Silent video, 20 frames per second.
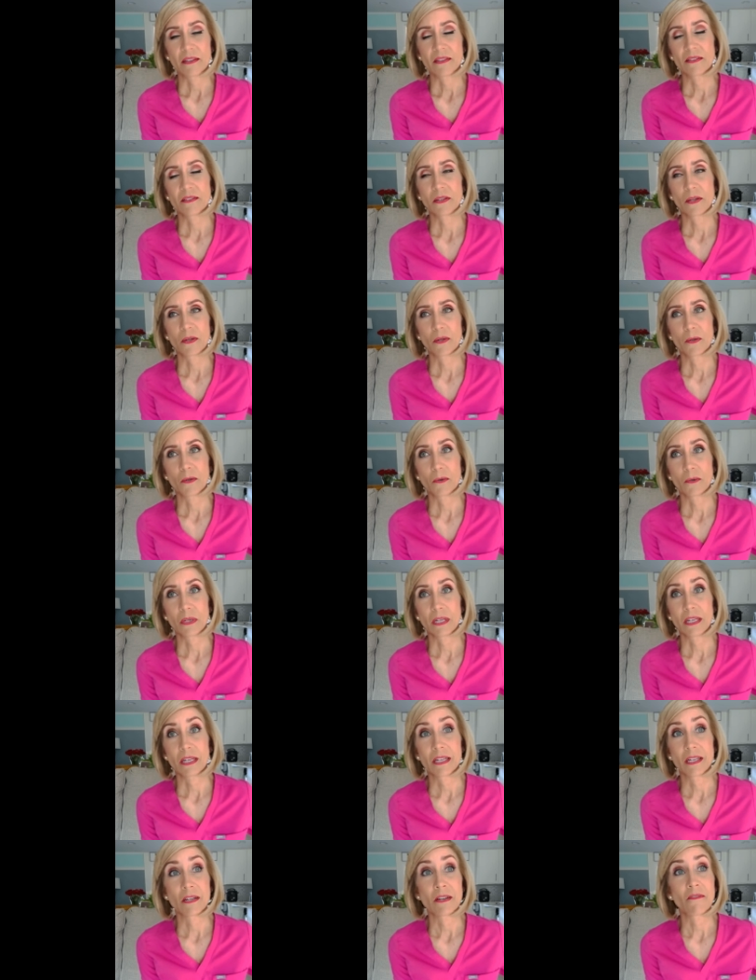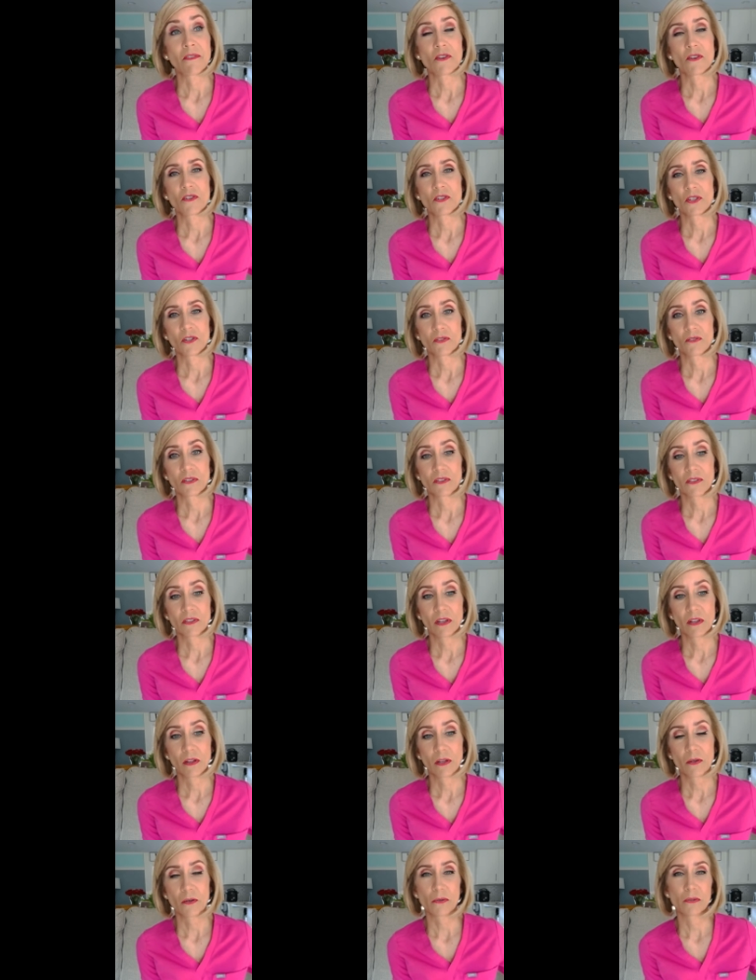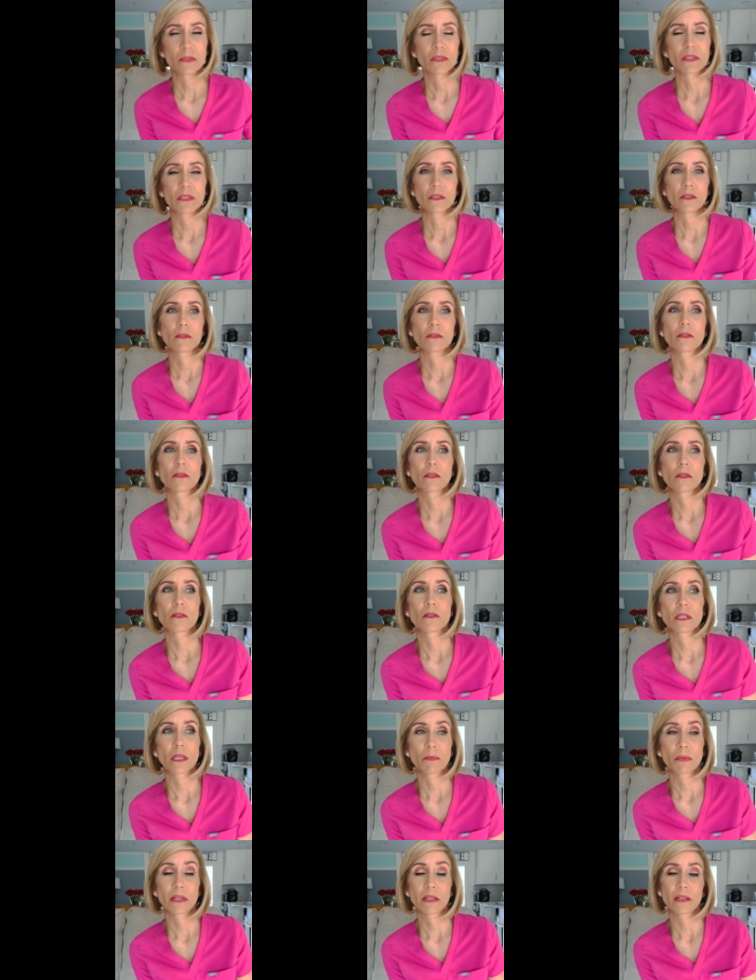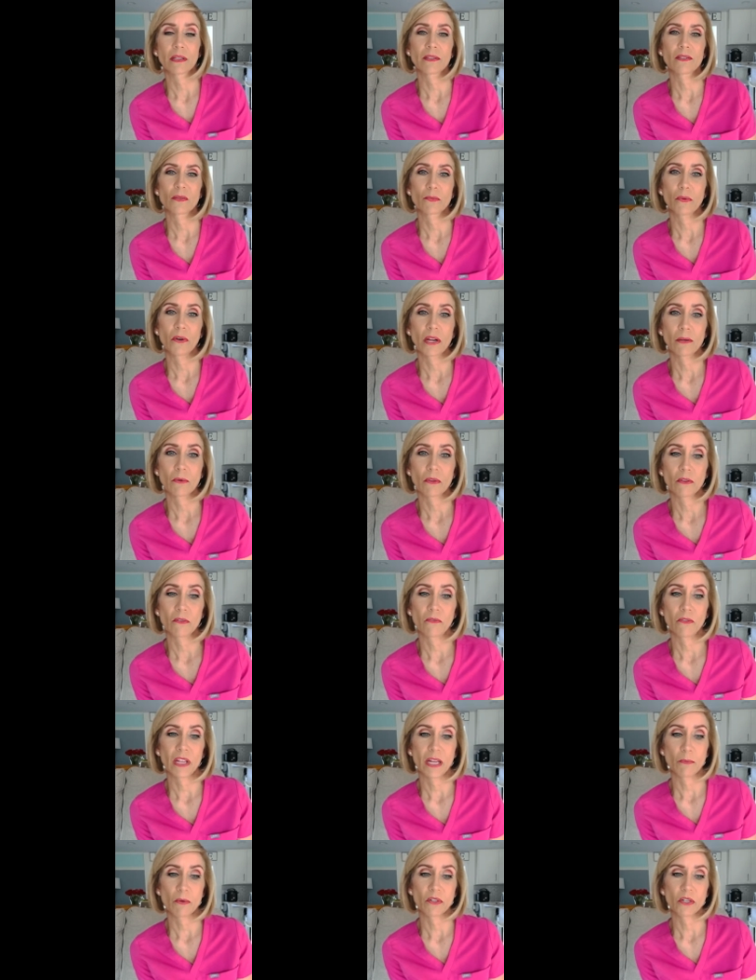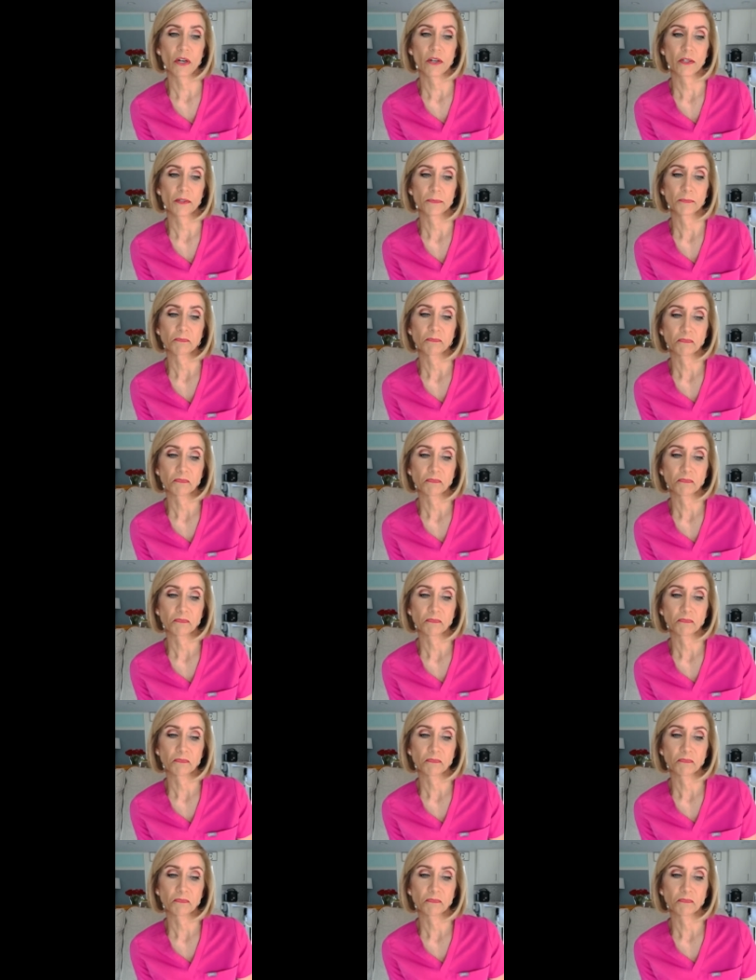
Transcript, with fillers: So you know, even your children's clothes are typically sprayed with flame retardant.